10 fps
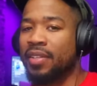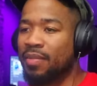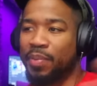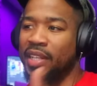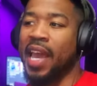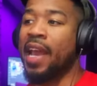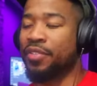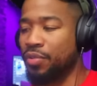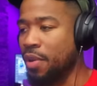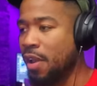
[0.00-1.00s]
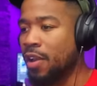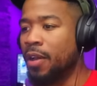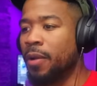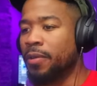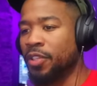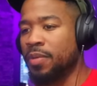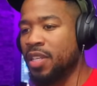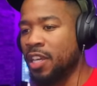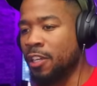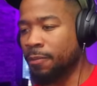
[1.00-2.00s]
It's been canceled. You know
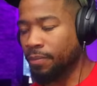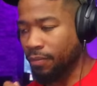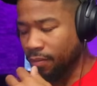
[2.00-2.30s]
what I'm saying?